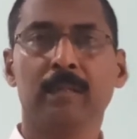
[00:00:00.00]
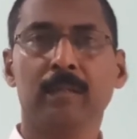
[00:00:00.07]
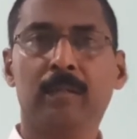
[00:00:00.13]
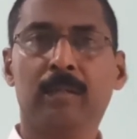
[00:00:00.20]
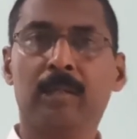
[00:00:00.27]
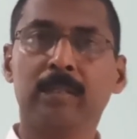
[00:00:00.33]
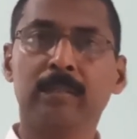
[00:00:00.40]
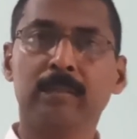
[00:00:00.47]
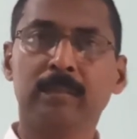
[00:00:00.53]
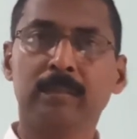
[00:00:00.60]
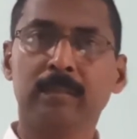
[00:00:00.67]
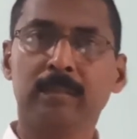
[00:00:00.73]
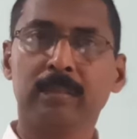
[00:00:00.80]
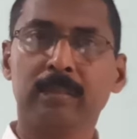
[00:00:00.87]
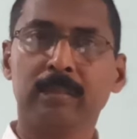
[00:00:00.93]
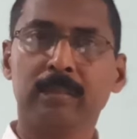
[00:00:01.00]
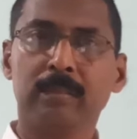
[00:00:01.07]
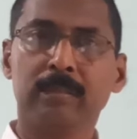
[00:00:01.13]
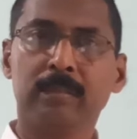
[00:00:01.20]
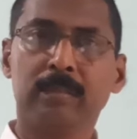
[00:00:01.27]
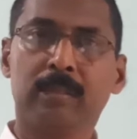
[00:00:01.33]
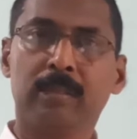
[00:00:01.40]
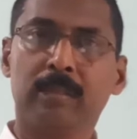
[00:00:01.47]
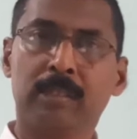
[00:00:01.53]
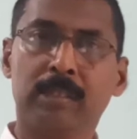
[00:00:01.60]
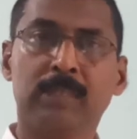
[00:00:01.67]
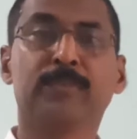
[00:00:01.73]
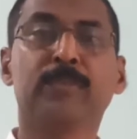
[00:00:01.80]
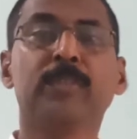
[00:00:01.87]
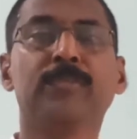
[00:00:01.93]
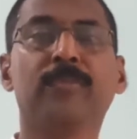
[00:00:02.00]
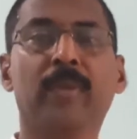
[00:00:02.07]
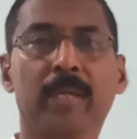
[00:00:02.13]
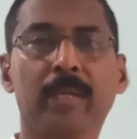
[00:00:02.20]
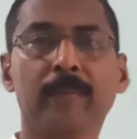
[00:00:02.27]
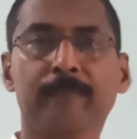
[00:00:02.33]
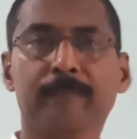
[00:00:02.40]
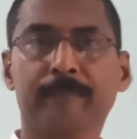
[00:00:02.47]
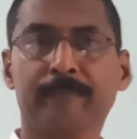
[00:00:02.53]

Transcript: on the fruit fly